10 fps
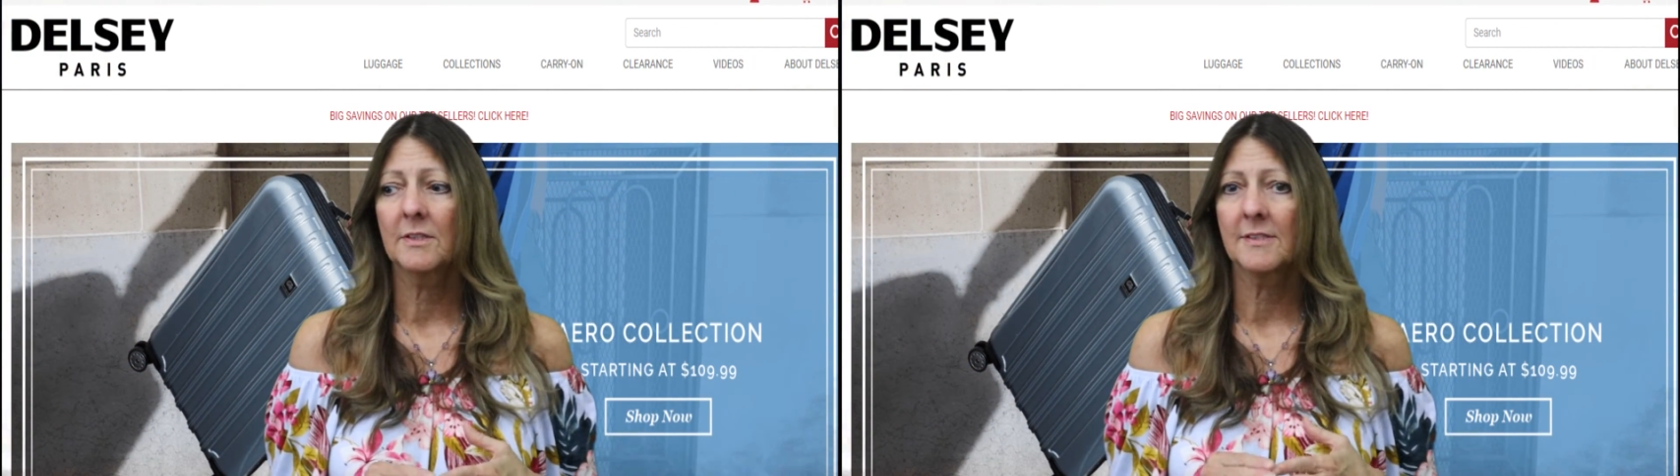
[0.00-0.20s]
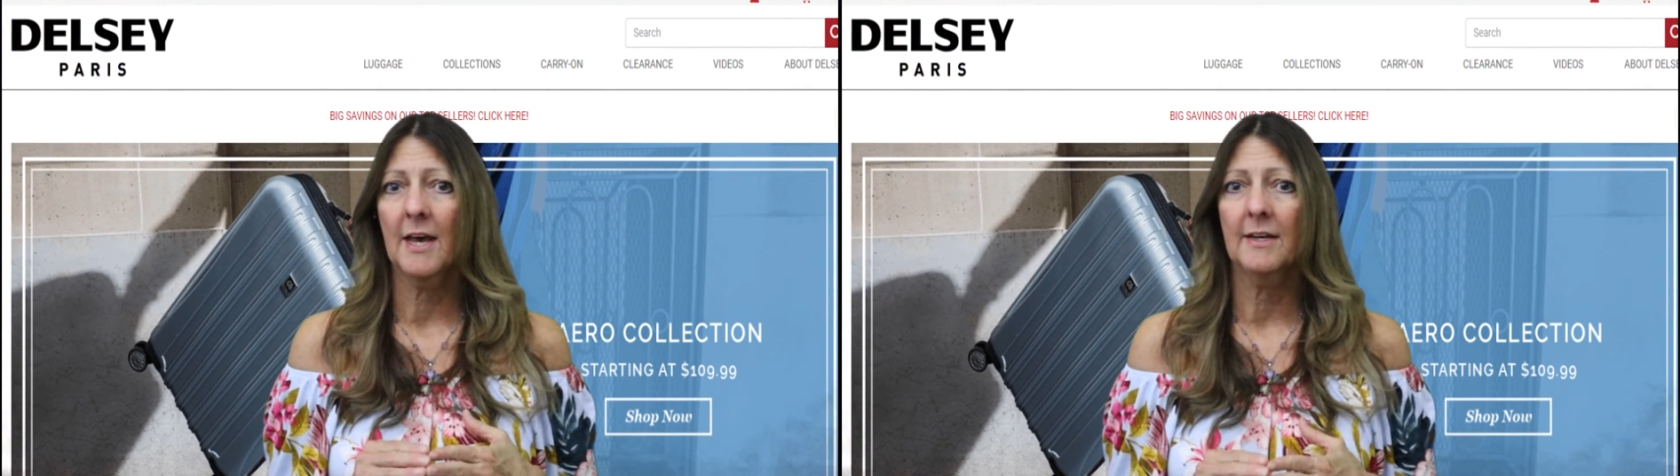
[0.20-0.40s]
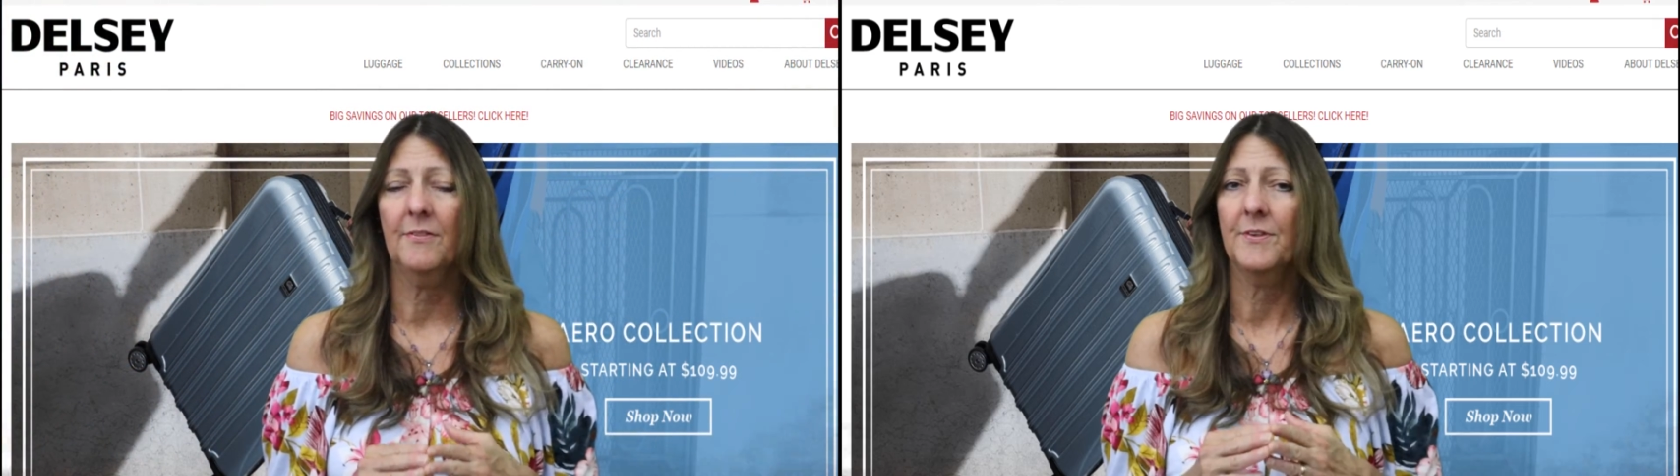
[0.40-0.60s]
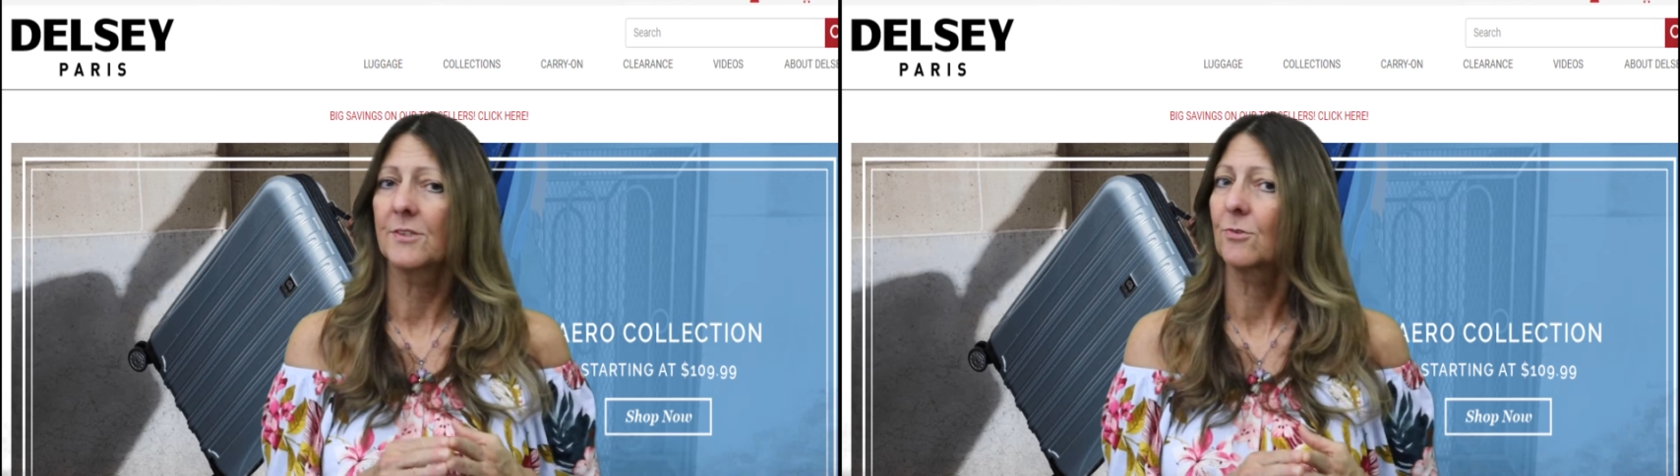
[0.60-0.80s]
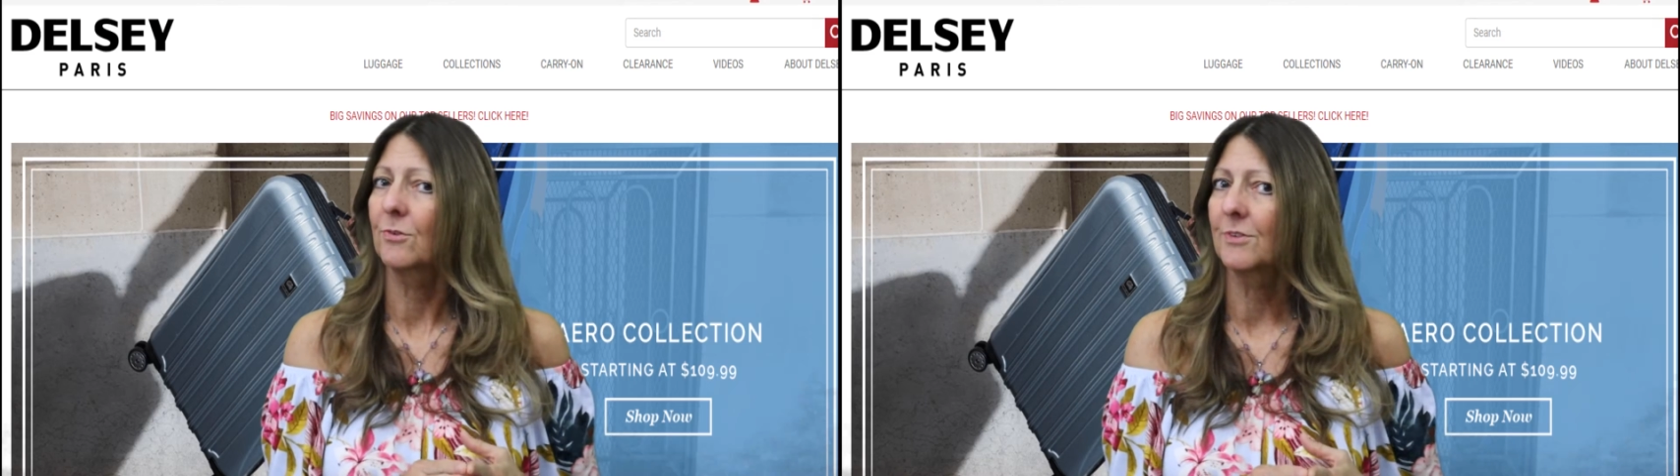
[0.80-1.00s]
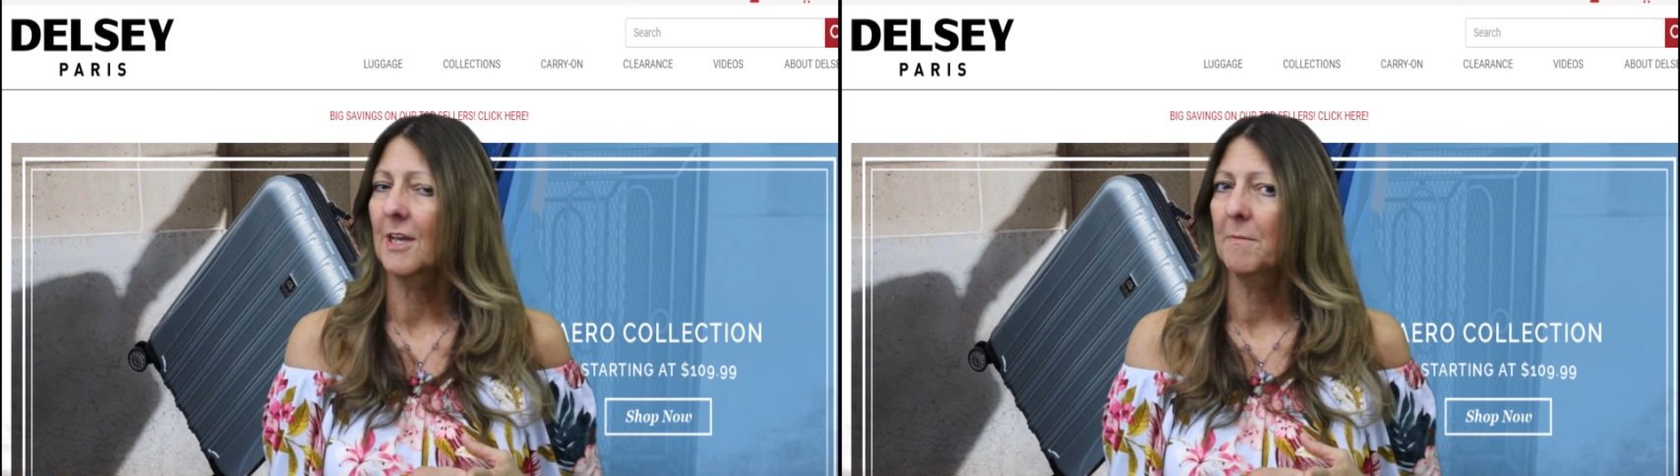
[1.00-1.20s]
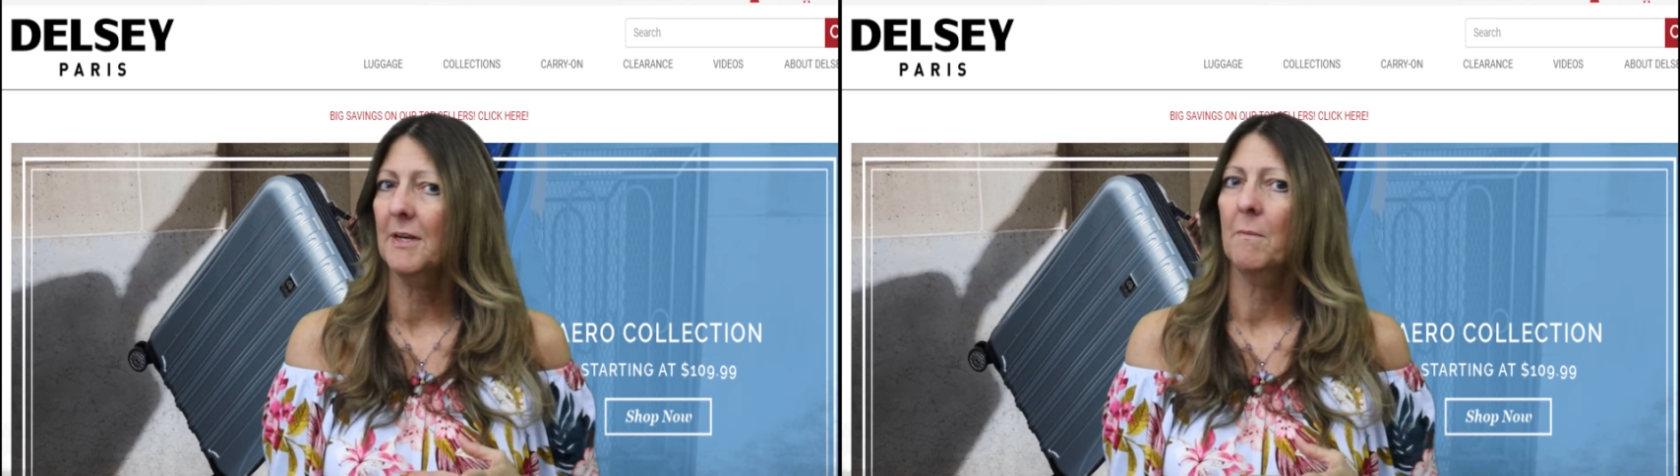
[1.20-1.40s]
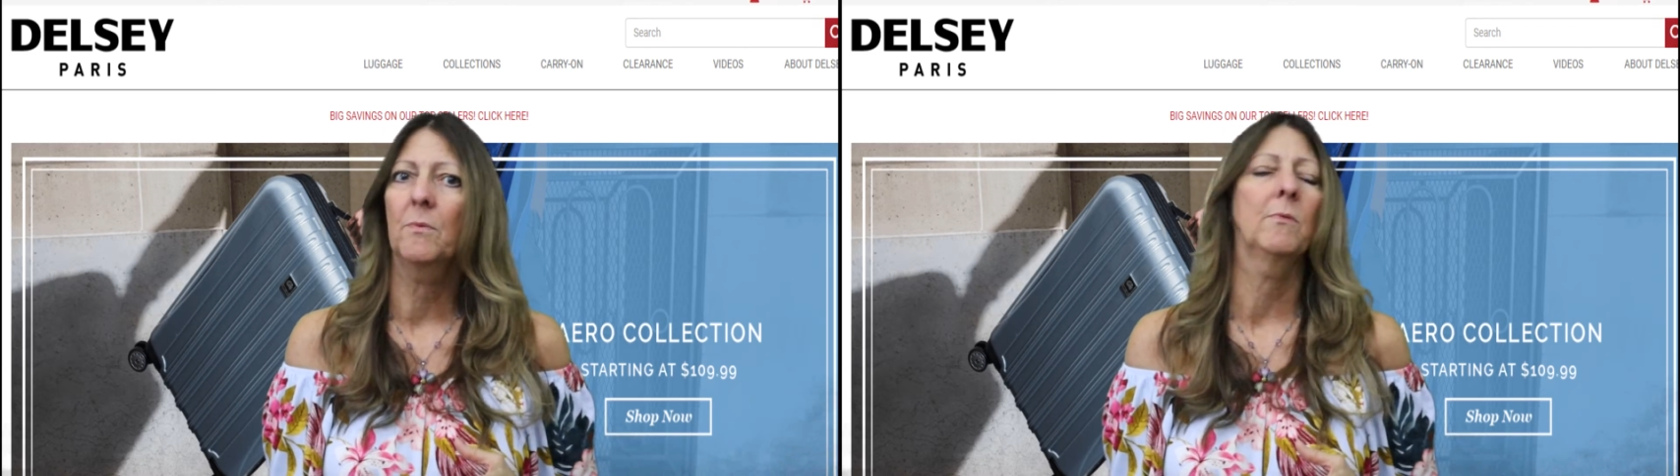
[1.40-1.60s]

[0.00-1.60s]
decided this cruise coming up,